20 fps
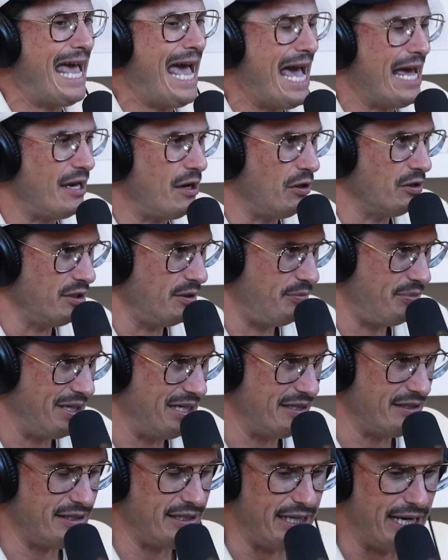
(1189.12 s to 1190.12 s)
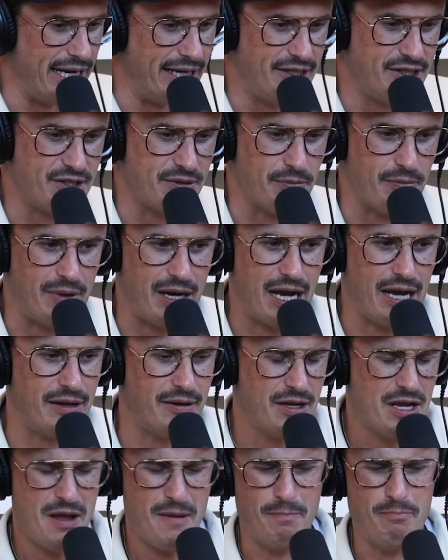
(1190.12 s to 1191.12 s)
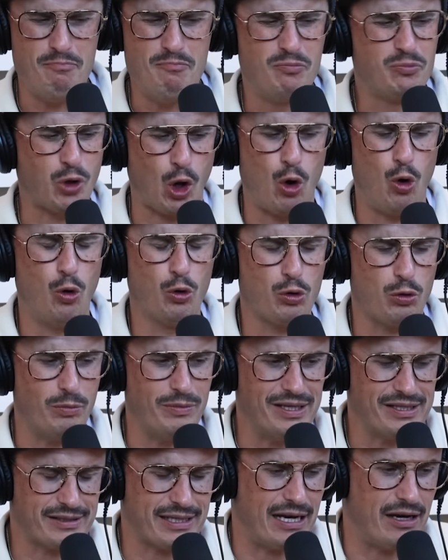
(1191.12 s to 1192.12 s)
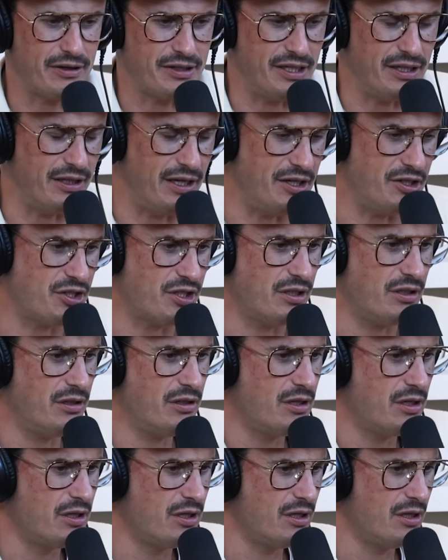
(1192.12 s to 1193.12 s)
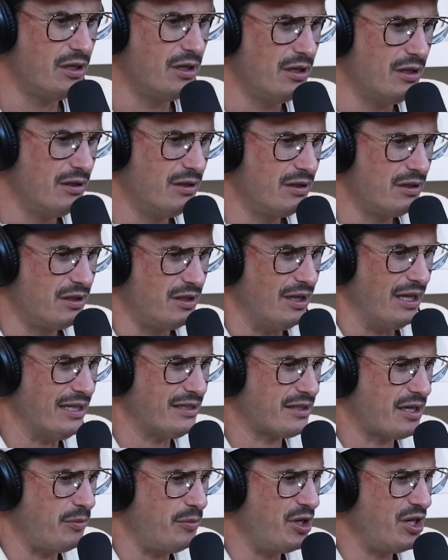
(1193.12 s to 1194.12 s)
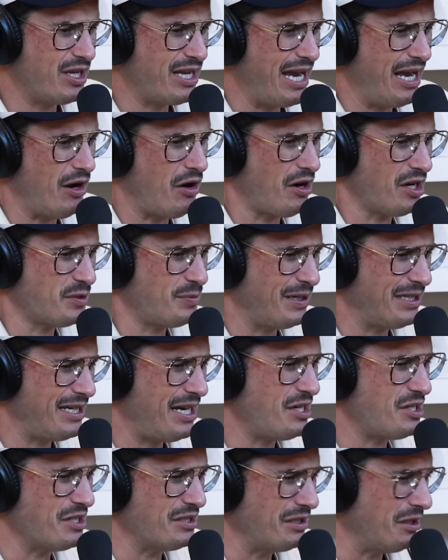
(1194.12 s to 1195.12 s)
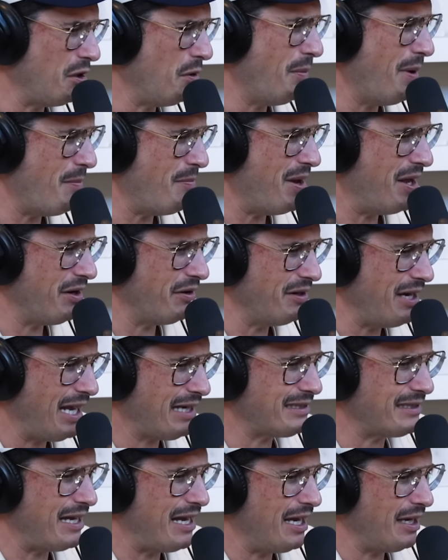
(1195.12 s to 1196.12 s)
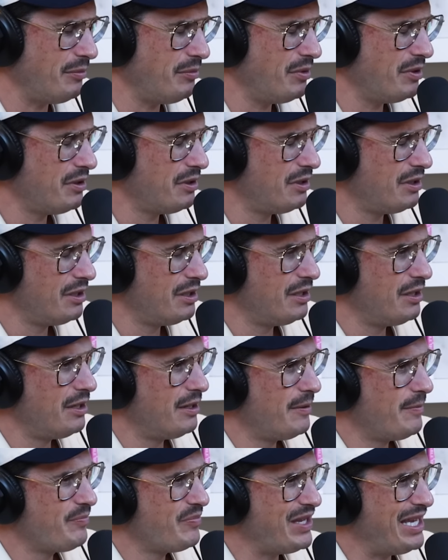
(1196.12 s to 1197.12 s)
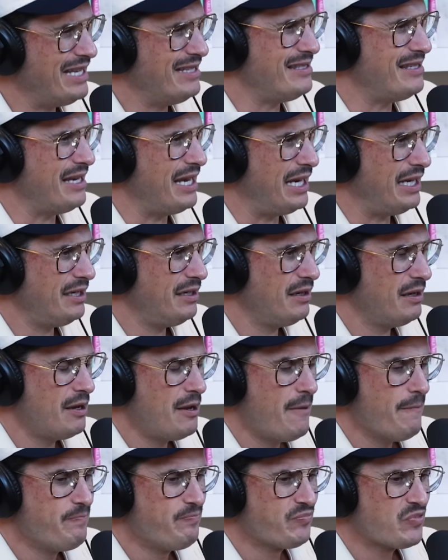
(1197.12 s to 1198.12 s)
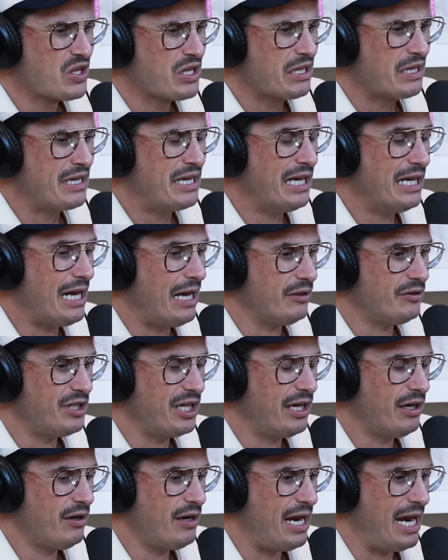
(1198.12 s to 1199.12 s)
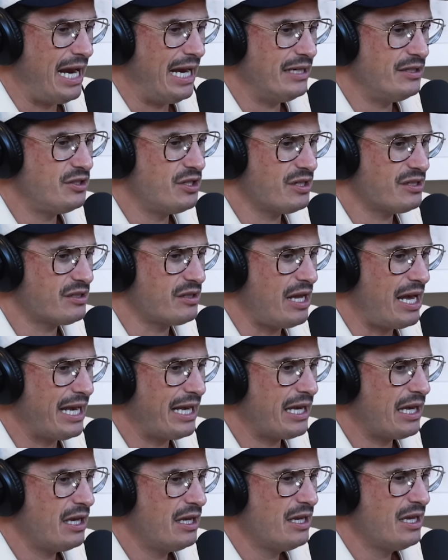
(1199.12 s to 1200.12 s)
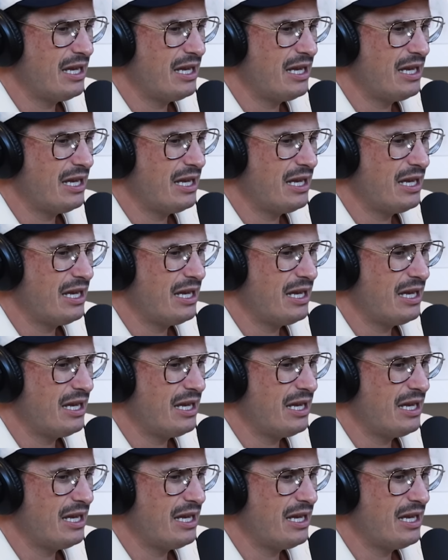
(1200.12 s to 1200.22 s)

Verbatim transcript: Sat on the PCH, my total miscalculation. Let's communicate our expectations a little bit better next time. Traffic, insane. Get out there and just like